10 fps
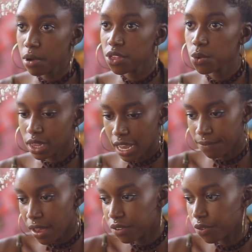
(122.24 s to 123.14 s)
mother with like
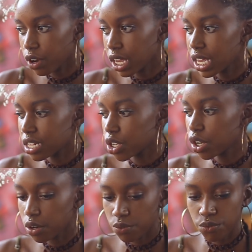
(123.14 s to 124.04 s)
five different kids, you're
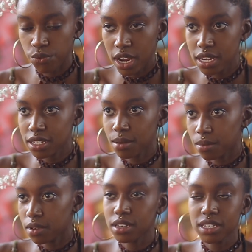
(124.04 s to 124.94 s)
gonna raise
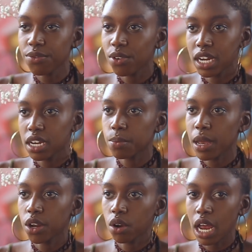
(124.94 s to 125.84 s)
them differently
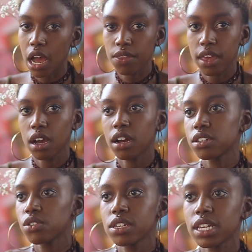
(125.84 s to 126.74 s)
depending on how they are.
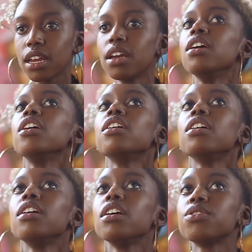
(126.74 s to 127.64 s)
So it's like
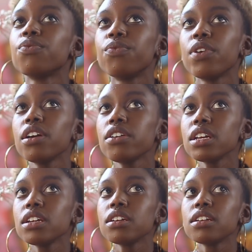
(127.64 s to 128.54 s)

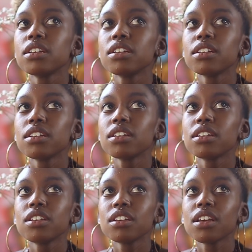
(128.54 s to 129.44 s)
very
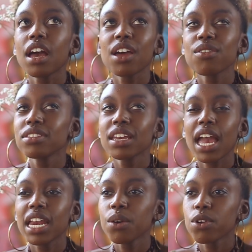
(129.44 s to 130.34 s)
I don't think
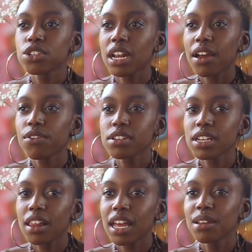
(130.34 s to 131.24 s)
anyone should ever
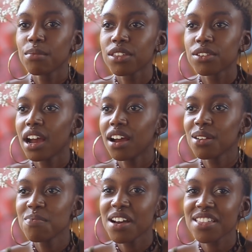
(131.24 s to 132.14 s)
tell any mother how
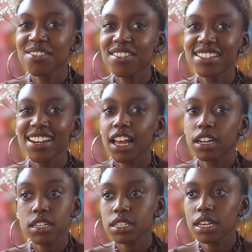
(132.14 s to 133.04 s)
to mother a
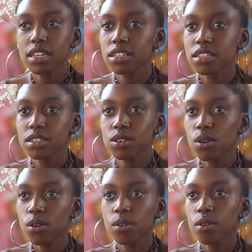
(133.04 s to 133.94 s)
child. It's it's
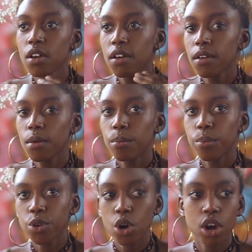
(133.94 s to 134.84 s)
so
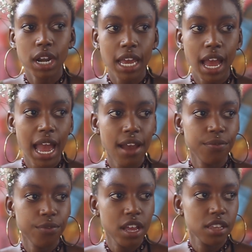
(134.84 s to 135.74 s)
abroad. Like I have
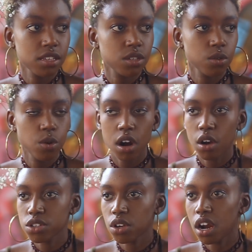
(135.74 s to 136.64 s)
friends who are
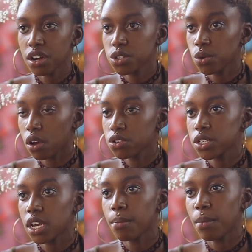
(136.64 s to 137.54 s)
also artists who are also
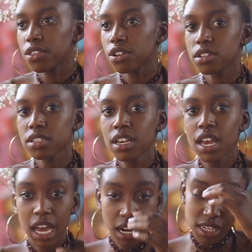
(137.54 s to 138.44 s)
young mothers,
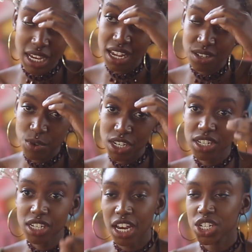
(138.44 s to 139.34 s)
and us guys, we
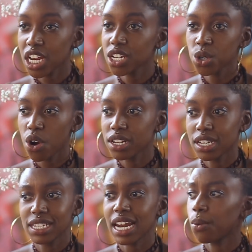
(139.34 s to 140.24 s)
just like share stories,
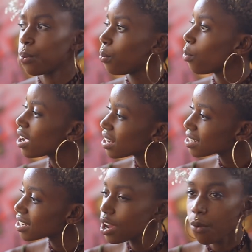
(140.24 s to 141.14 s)
and it's like, what?
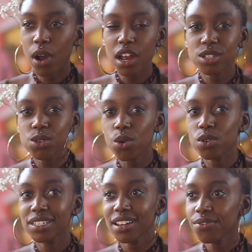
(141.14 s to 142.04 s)
We're so
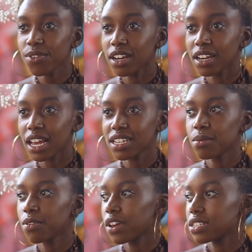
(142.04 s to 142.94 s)
different. Like
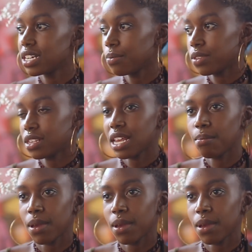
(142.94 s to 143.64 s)
some of us sleep in the same